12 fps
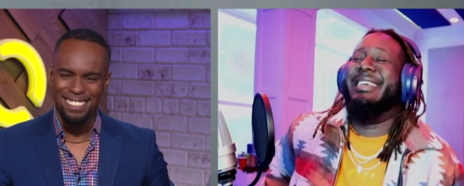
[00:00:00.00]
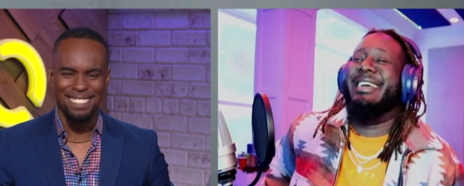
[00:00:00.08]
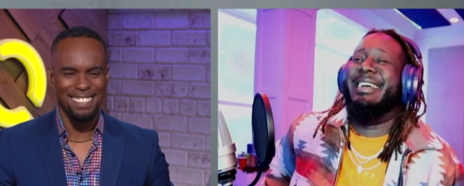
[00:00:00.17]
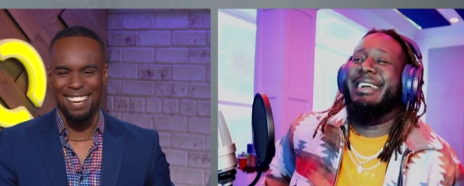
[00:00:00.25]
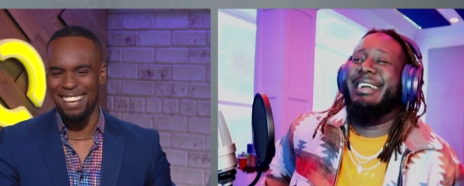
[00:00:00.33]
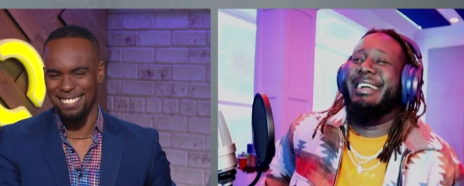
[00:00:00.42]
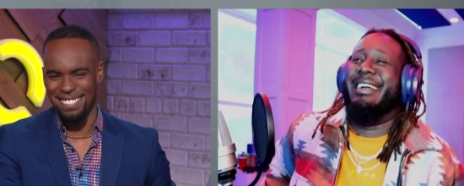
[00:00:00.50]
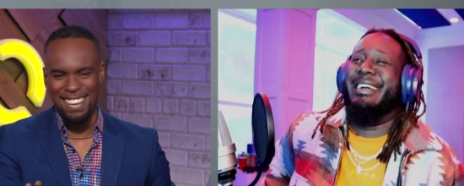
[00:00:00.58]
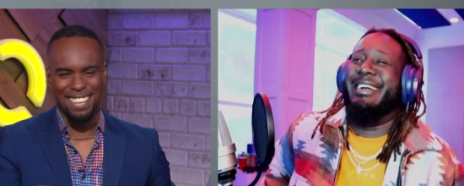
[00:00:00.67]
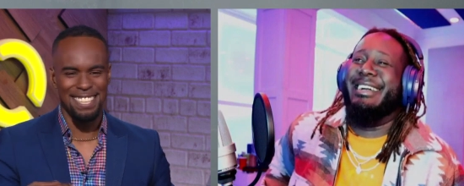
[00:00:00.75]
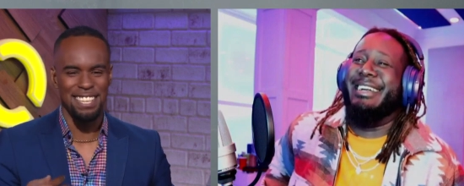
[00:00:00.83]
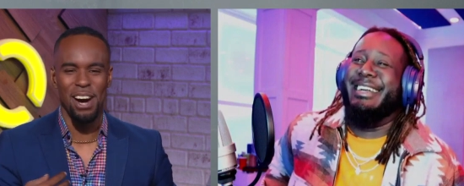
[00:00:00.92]
Speaker 1: yeah,
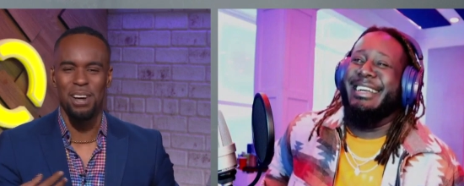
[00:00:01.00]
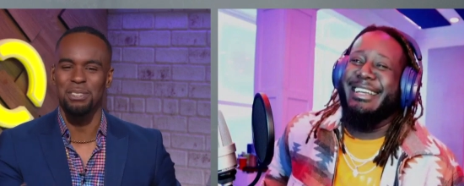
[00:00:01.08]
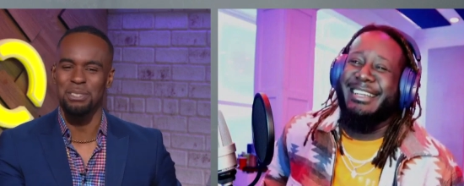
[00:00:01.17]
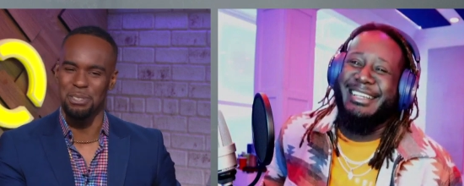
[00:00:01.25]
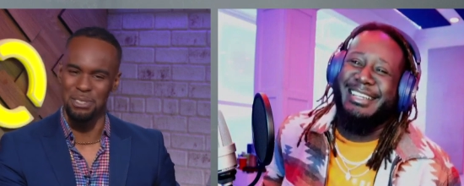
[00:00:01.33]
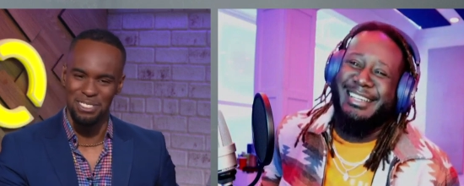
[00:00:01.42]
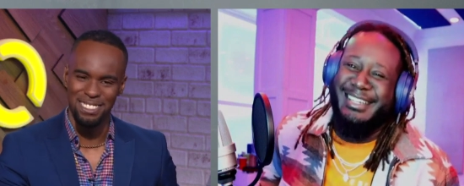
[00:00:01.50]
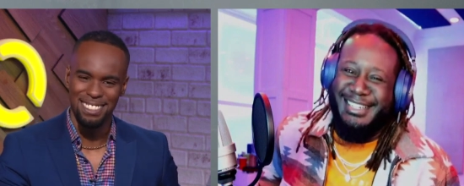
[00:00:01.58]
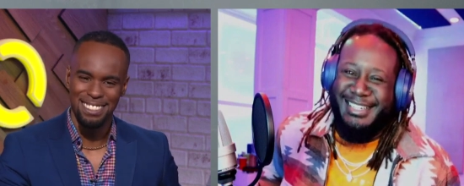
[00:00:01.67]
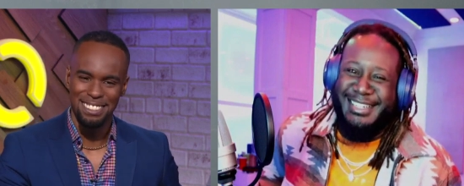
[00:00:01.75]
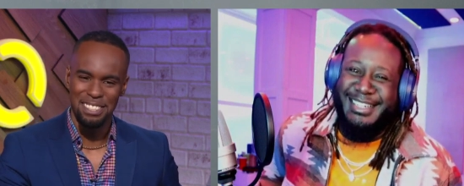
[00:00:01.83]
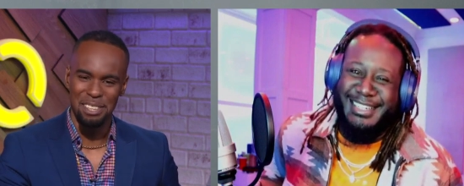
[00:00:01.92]
see, I need auto tune.
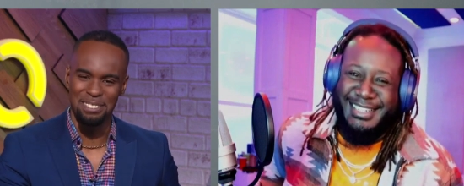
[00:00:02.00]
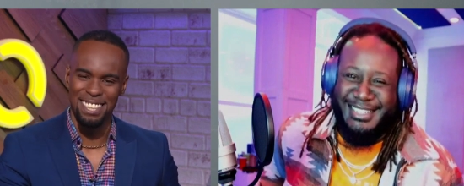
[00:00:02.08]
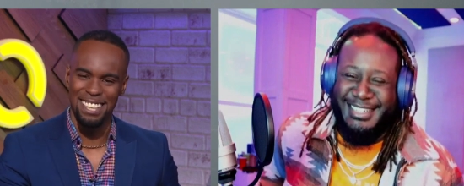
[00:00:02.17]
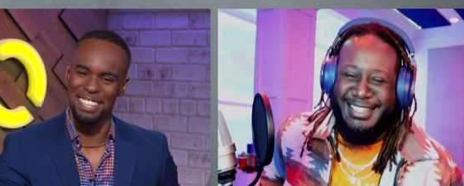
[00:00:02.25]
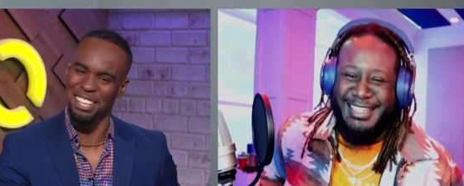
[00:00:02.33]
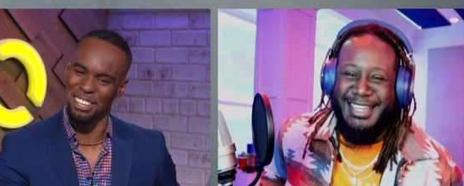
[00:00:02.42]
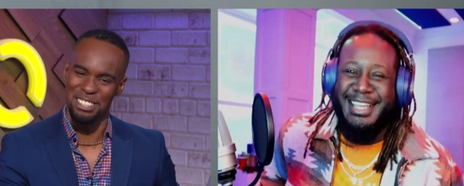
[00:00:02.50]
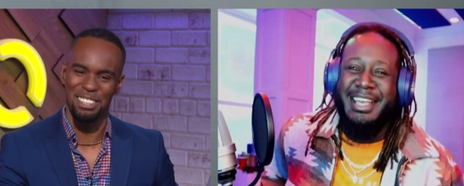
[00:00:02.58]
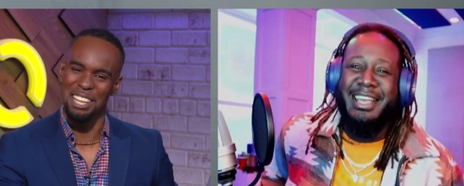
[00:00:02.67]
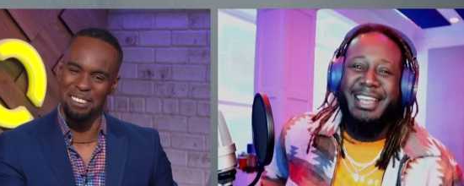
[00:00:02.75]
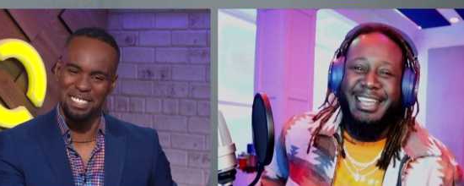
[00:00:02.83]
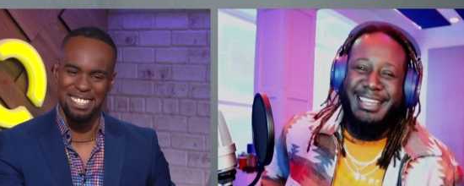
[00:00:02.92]
You know what I'm saying? To get
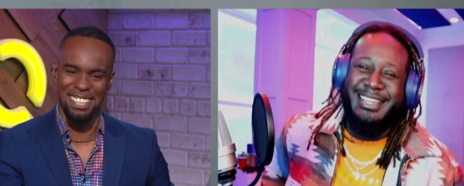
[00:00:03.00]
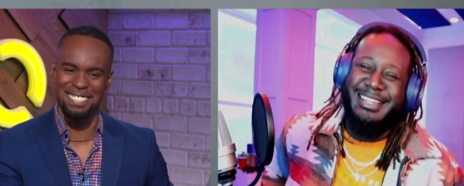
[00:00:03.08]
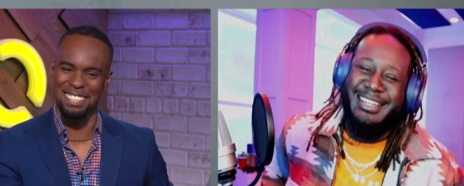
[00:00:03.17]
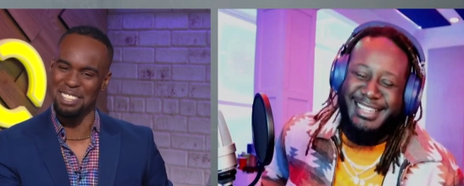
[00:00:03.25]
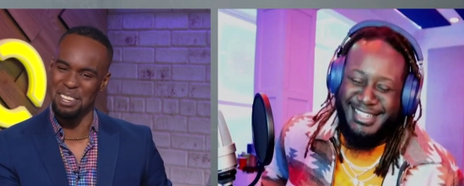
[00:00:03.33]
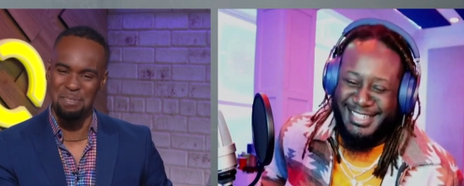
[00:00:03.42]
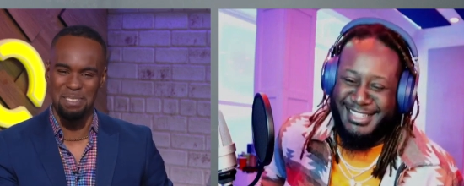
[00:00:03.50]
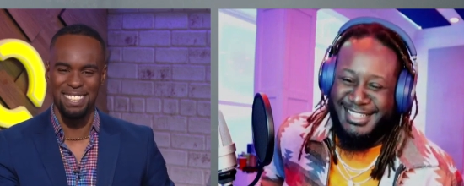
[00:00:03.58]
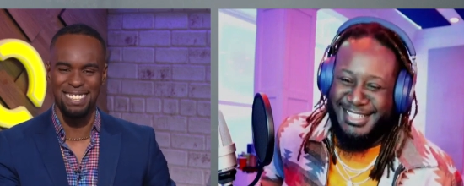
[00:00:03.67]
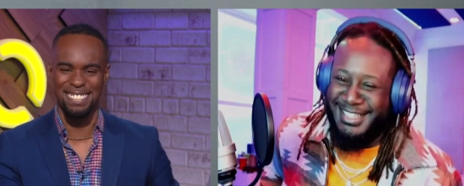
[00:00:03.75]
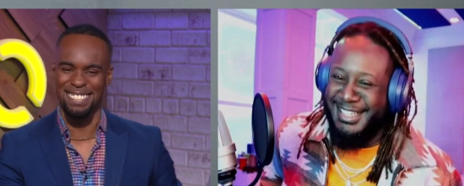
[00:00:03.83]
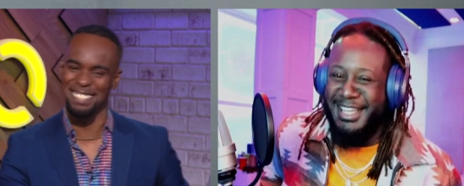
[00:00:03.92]
on your level just a little
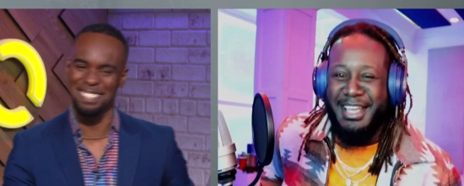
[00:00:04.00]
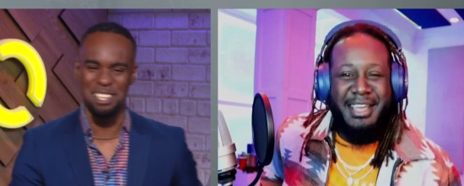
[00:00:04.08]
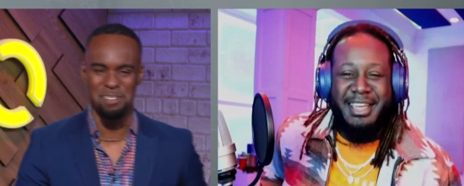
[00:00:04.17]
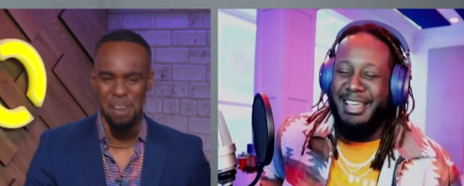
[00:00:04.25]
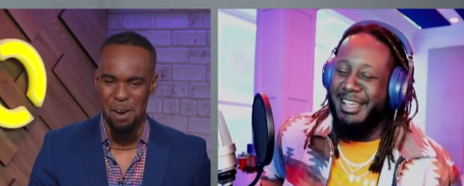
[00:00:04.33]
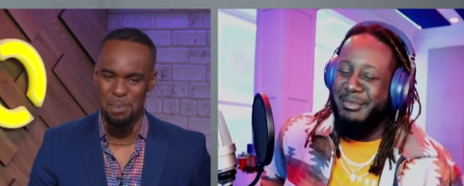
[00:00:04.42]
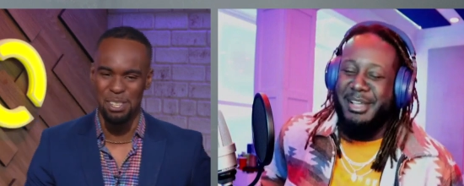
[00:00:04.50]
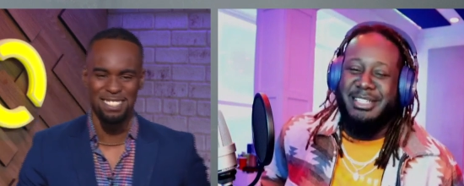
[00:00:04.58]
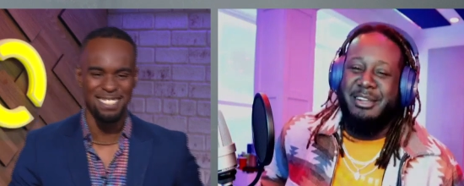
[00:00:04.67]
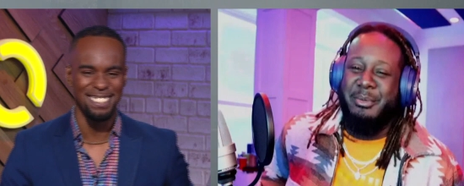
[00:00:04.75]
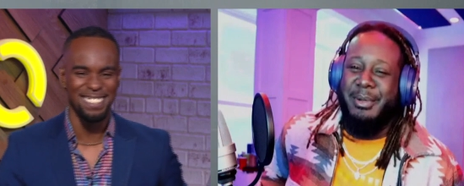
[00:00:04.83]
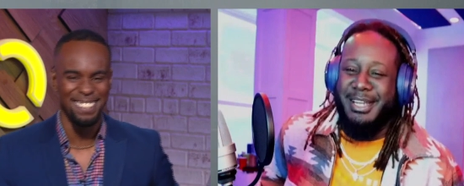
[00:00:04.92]
bit, just a little bit. It
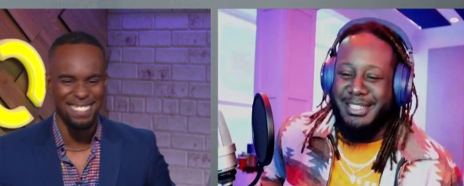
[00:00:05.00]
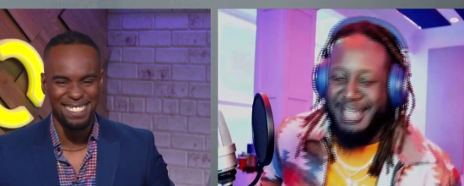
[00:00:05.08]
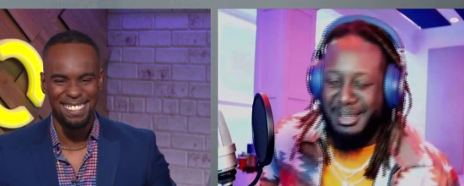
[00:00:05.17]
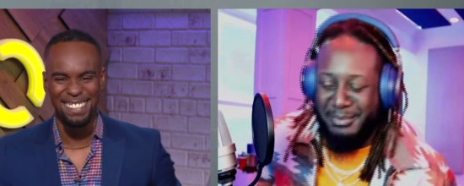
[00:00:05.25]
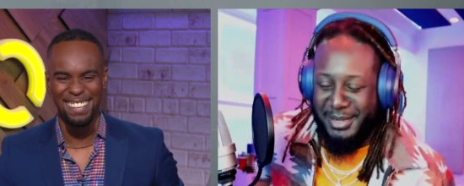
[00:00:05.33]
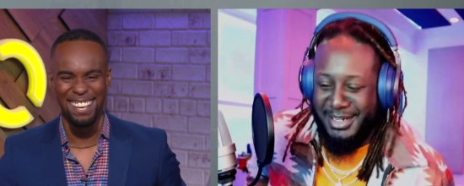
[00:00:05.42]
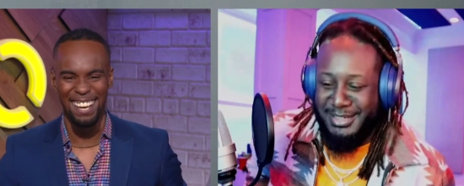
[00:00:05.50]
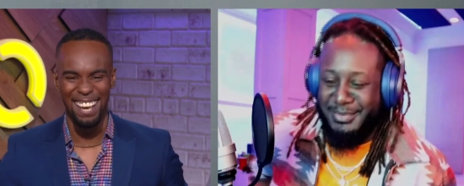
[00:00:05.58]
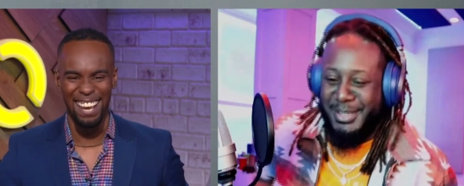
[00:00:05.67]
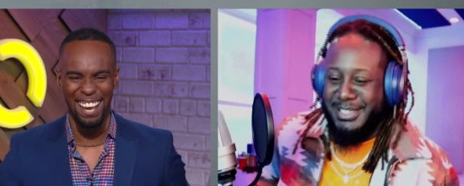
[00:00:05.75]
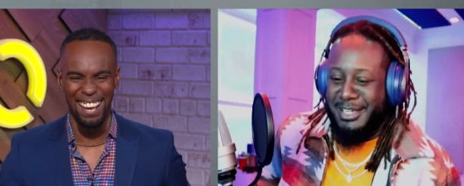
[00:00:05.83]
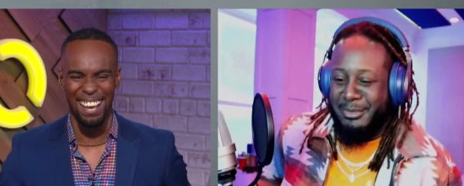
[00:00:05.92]
makes
Speaker 2: everybody sound better.
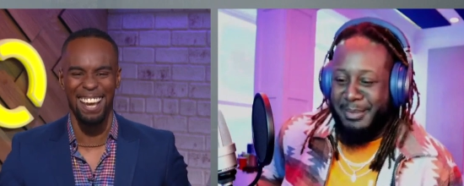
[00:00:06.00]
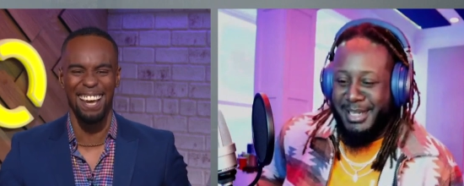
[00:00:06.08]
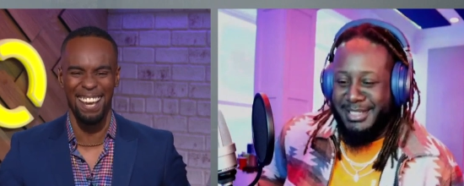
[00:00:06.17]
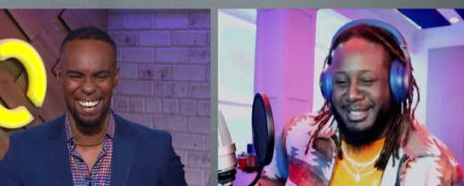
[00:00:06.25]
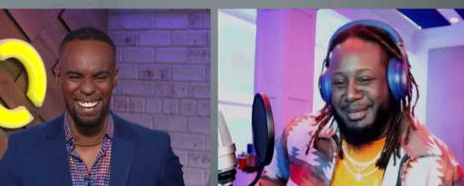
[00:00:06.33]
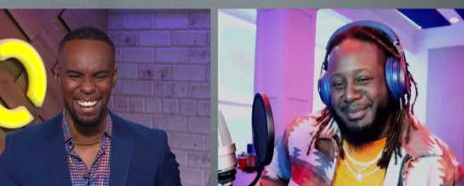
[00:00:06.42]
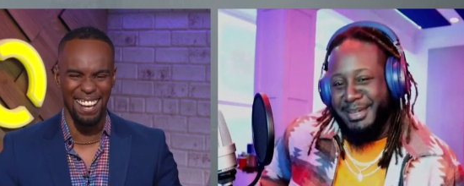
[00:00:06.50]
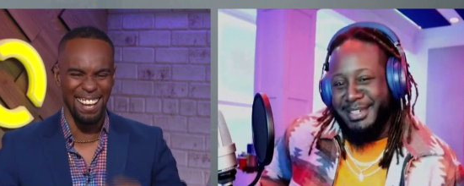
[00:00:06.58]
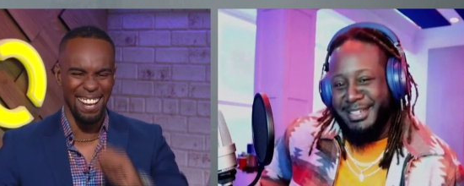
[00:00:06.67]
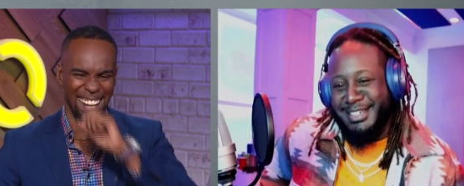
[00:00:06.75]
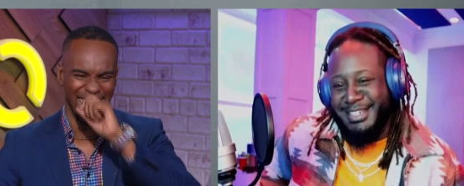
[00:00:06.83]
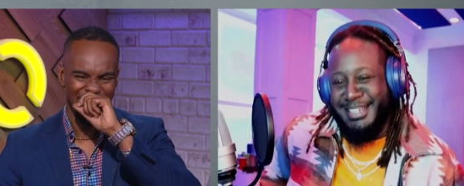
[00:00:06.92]
It makes everybody sound better.